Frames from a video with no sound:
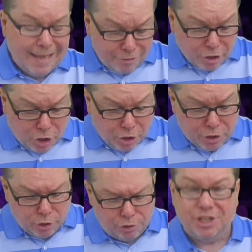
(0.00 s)
The good
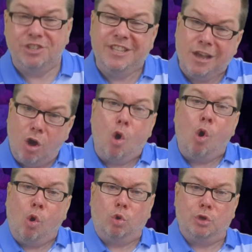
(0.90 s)
news is the
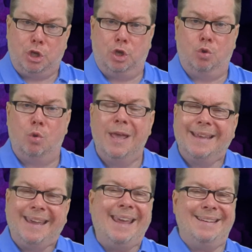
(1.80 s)
old you
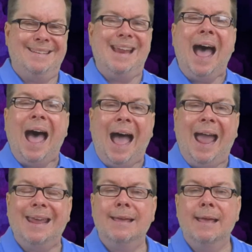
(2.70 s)
can die